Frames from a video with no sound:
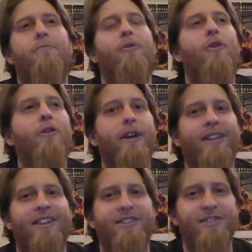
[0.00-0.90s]

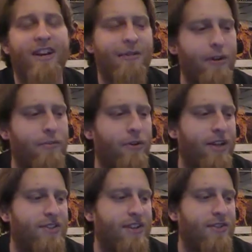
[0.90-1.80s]
boring. The discovery
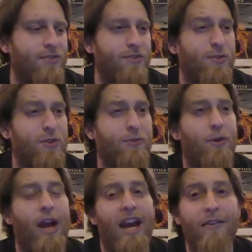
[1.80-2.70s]
process just took
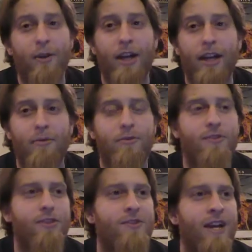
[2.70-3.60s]
forever, and it was
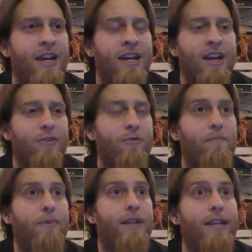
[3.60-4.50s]
just
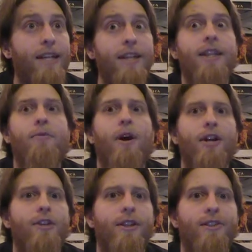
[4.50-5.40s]
repeatedly
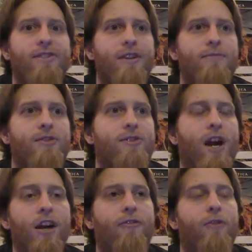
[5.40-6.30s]
watching the same
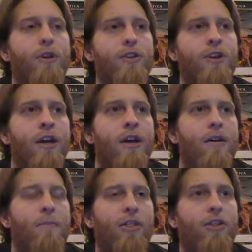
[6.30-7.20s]
stock footage,
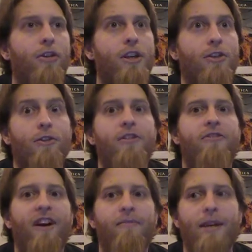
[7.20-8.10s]
but
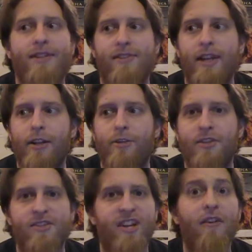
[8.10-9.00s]
30-35 minutes later
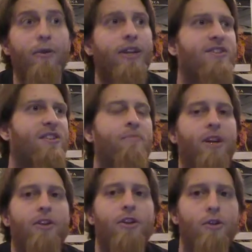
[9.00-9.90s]
discovering
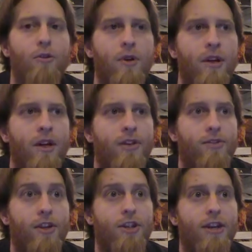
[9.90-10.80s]
something new,
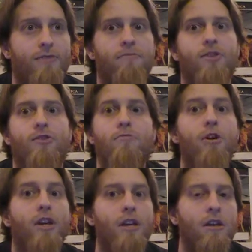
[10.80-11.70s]
such as Mr.
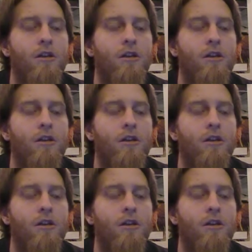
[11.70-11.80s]
Boogie.